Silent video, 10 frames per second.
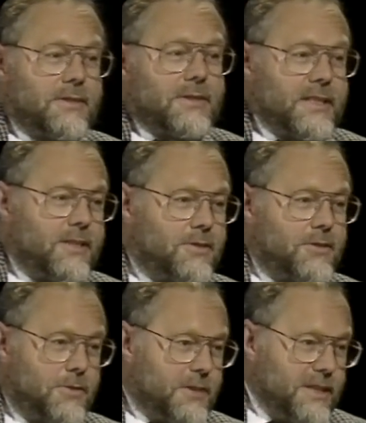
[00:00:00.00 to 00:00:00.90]
that is
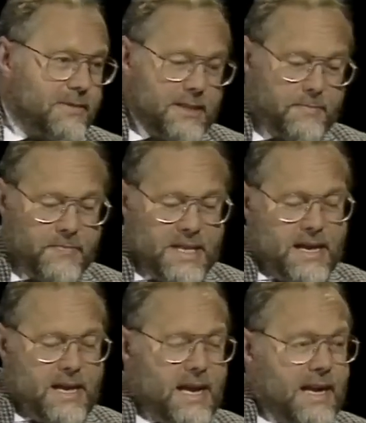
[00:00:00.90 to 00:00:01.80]
deuterium,
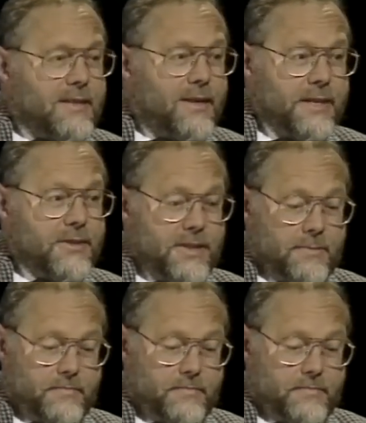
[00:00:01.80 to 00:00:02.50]
and lithium,